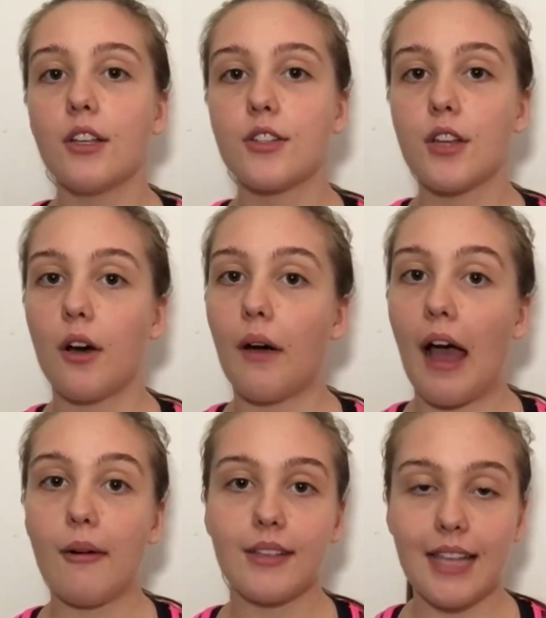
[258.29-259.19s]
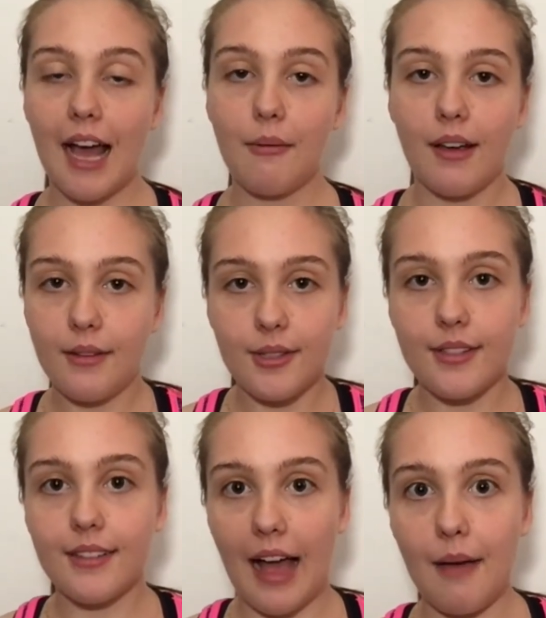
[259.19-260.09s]
So I was
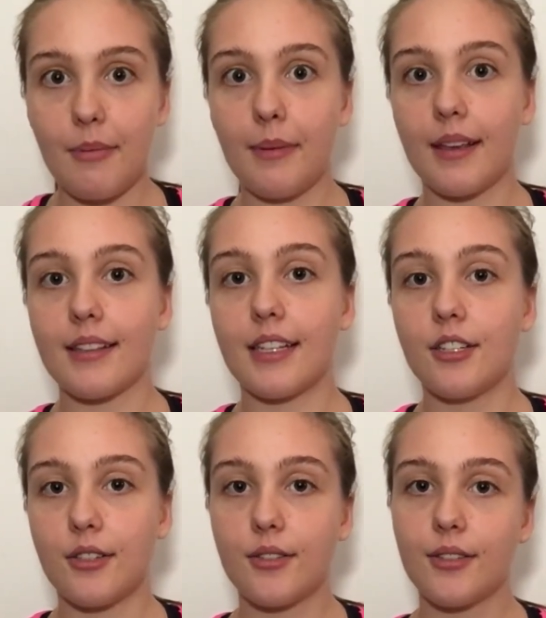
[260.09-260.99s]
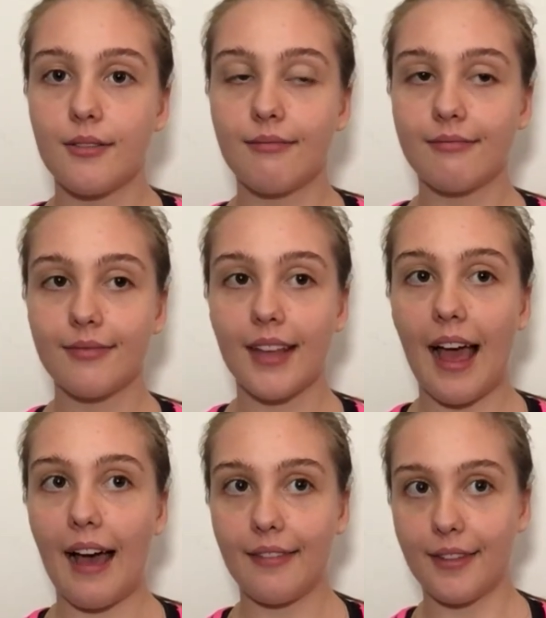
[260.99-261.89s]
still happy because I just
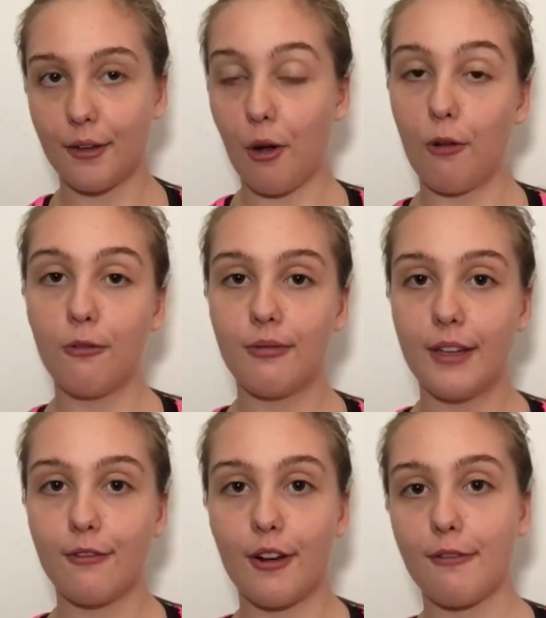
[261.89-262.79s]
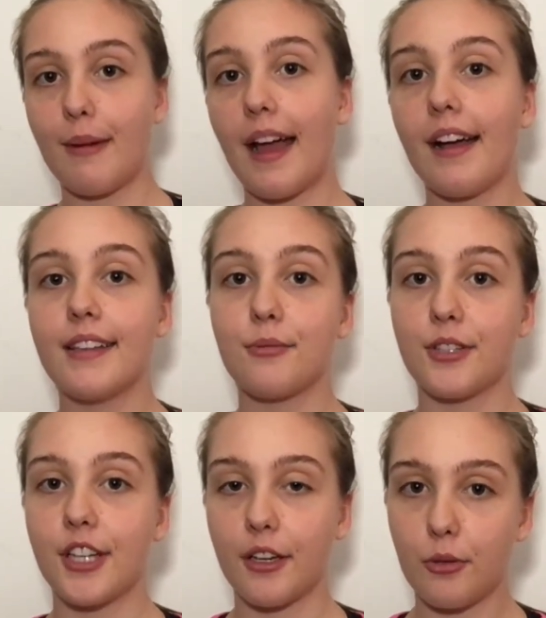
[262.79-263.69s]
had the goal in front of my eyes
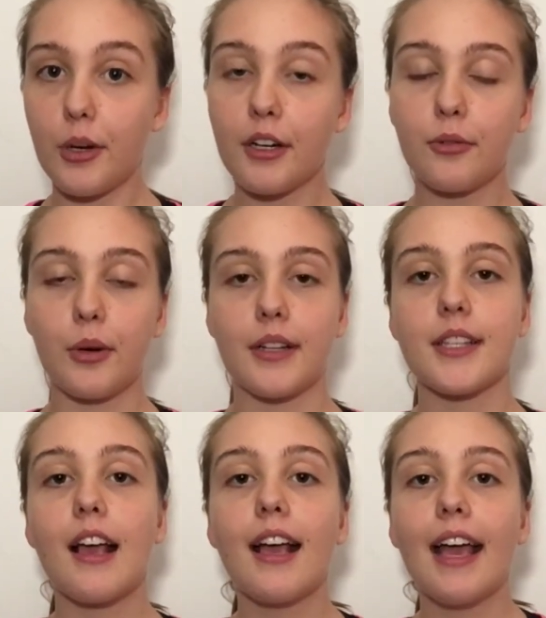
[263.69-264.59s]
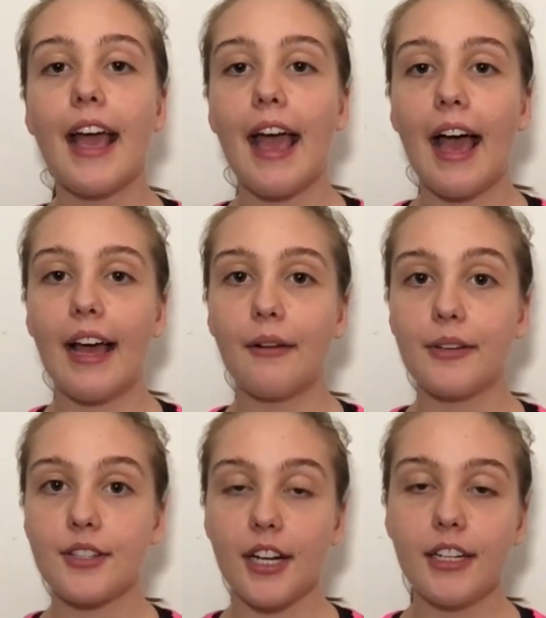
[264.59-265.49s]
which I could work towards. And we
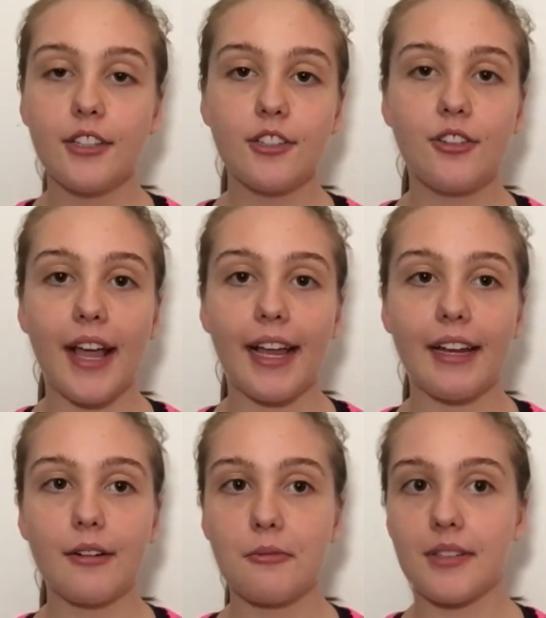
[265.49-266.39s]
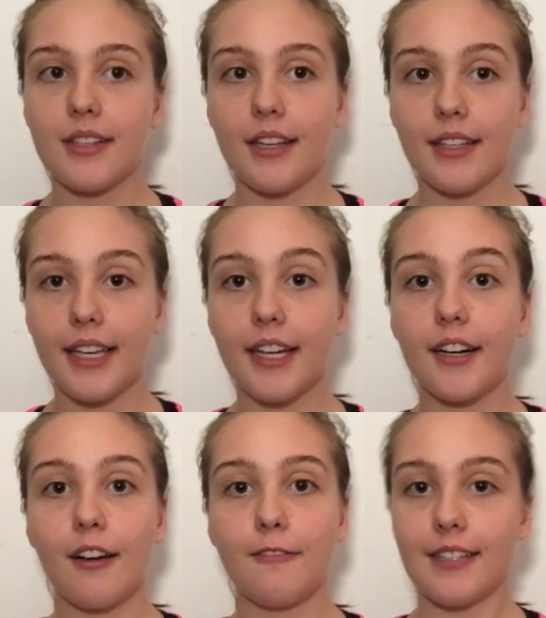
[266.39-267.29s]
started to train, and it was a
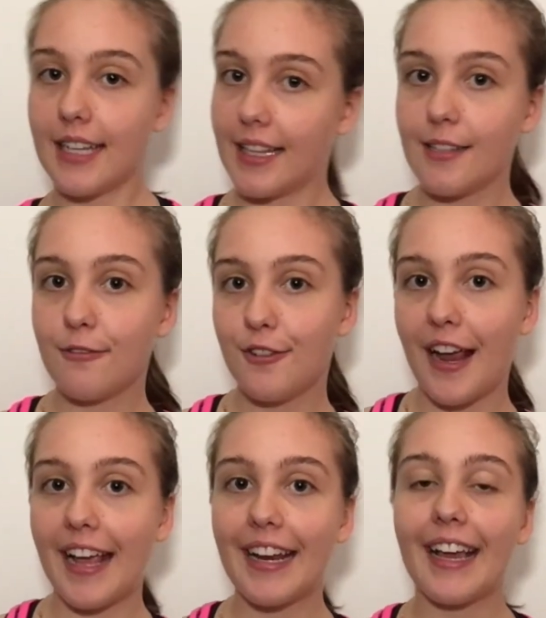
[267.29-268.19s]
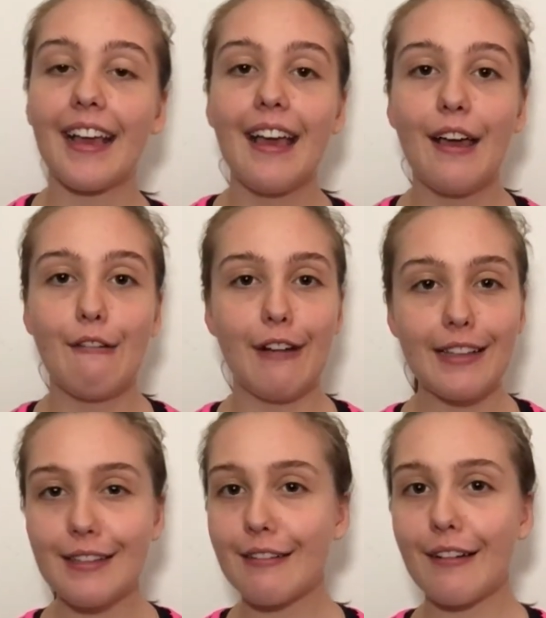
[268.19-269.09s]
year of intensive training,
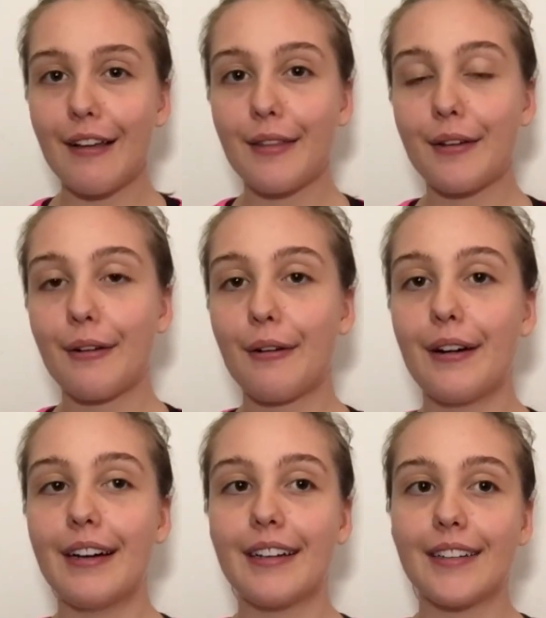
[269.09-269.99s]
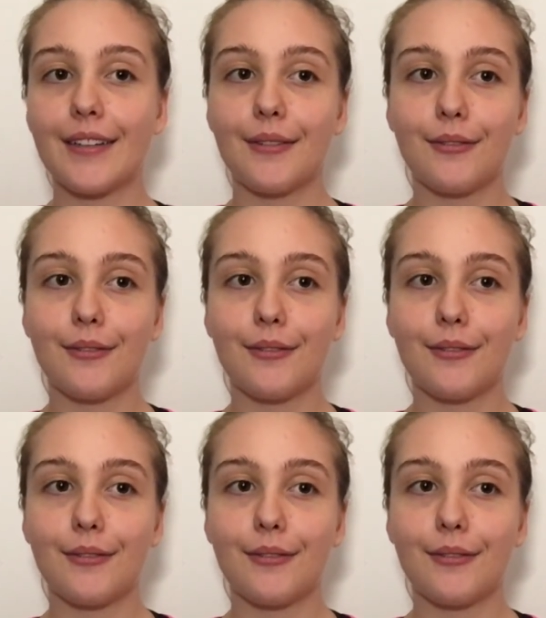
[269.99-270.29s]
racing around the court,